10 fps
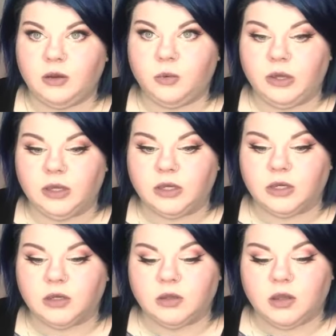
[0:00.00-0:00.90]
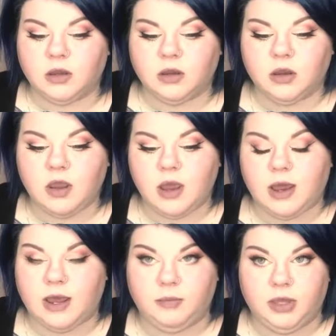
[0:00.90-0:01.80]
quick
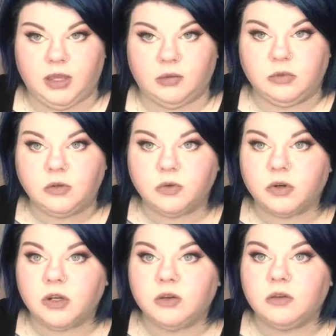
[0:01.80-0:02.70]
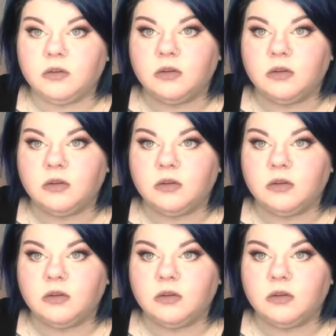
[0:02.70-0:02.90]
eye makeup tutorial.